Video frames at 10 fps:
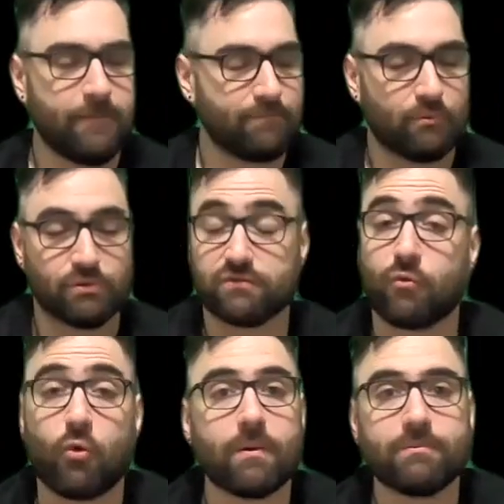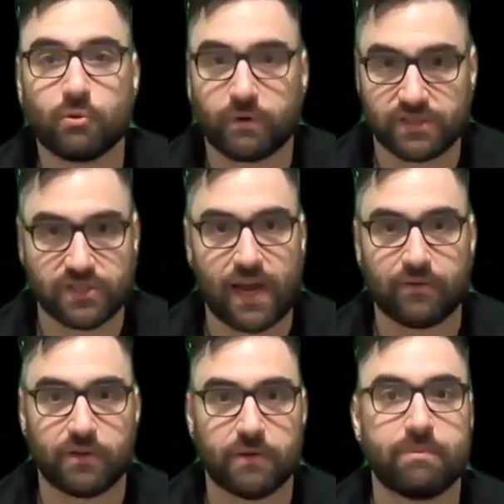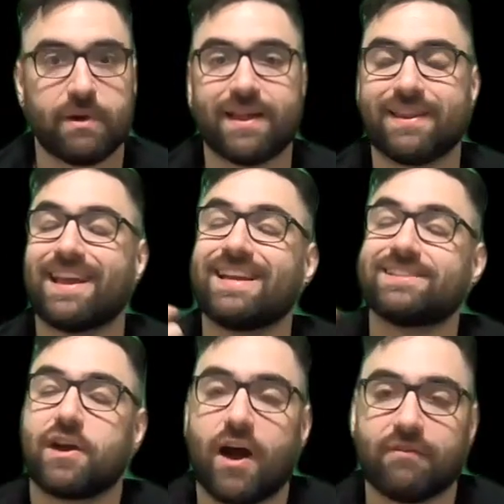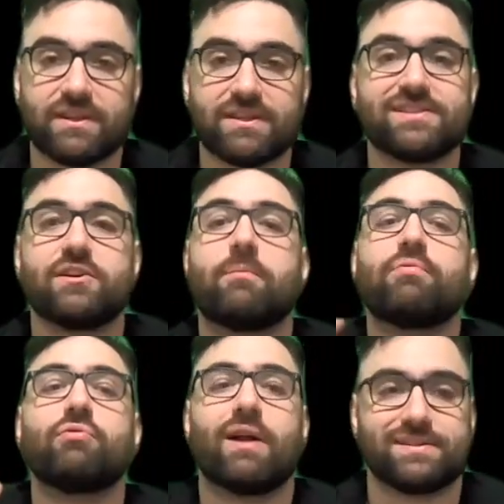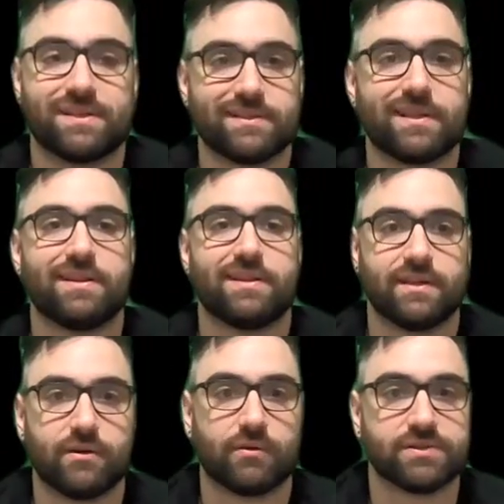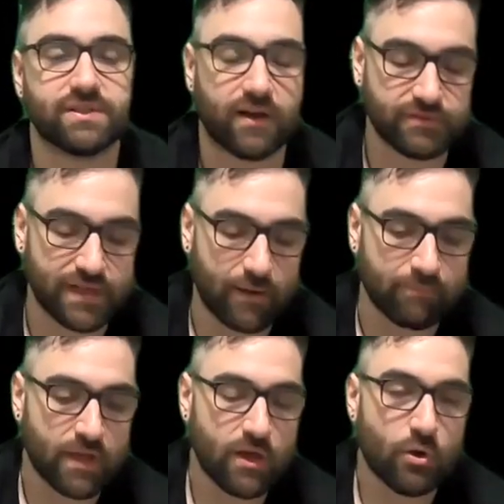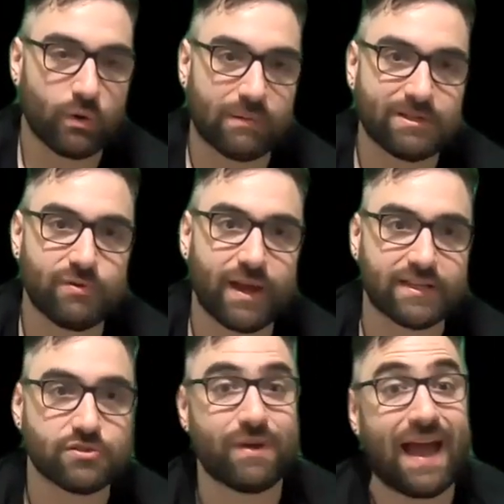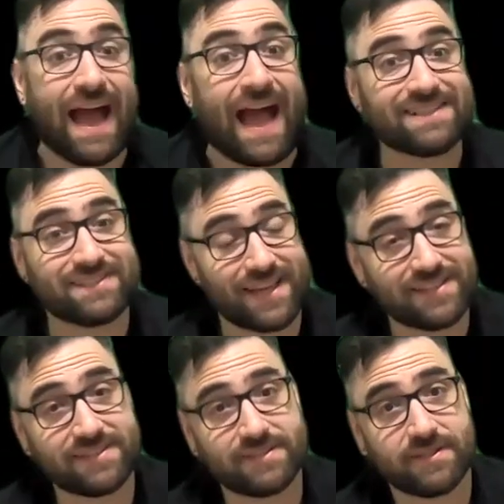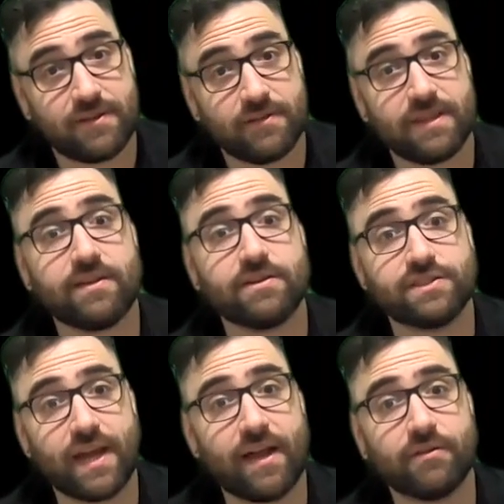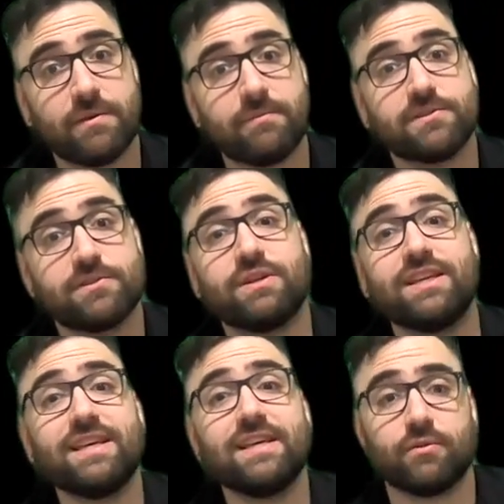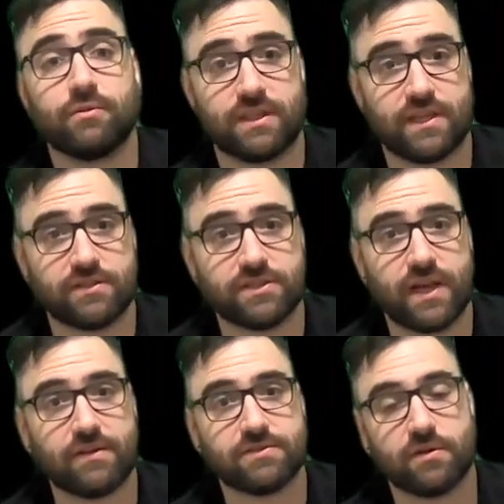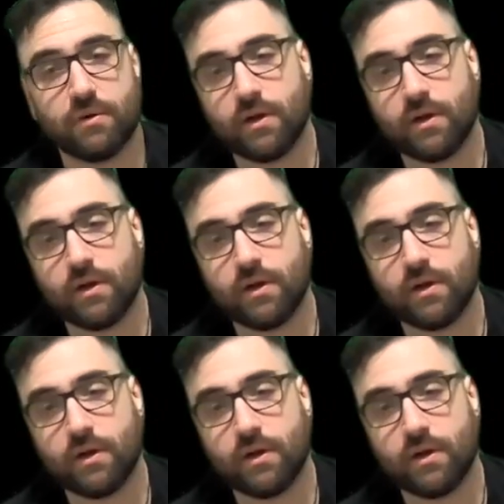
was formed during childhood, but is often still present in the adult self. Now, we're going to be trying to access the inner child to heal the inner child. So